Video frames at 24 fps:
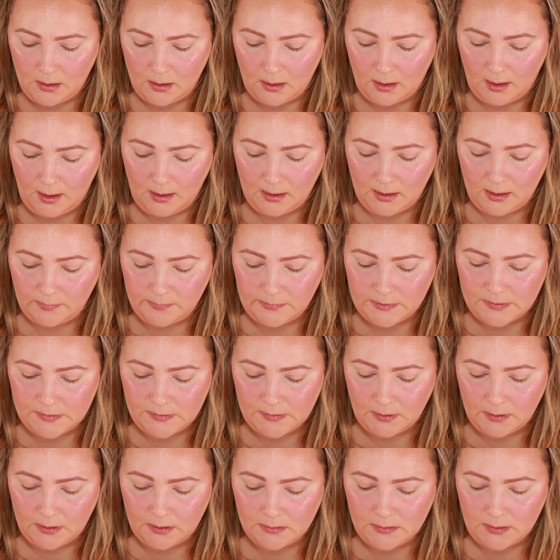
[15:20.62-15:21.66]
and I'm
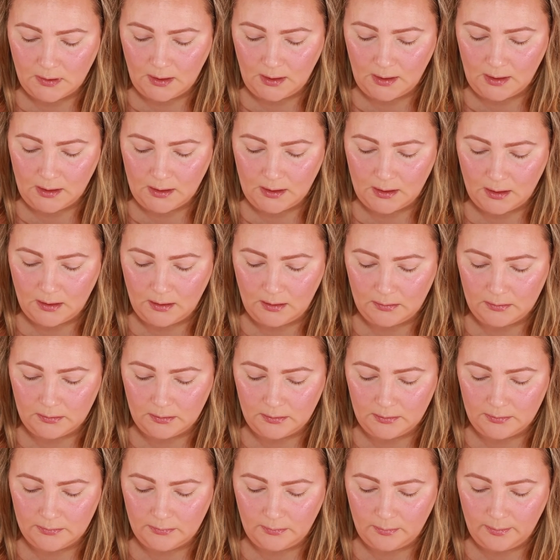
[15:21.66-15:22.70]
just going to take a
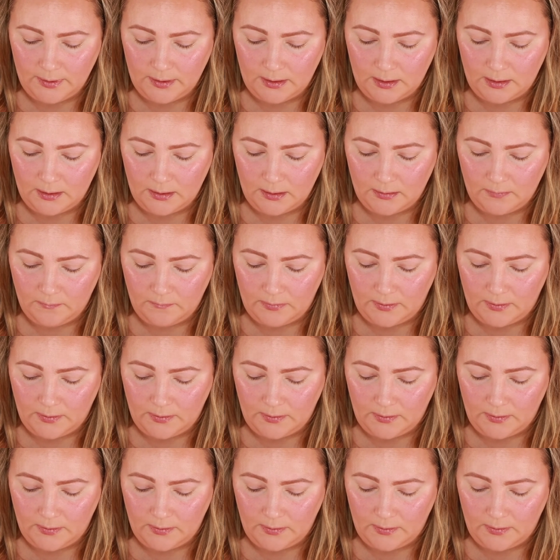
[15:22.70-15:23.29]
little bit of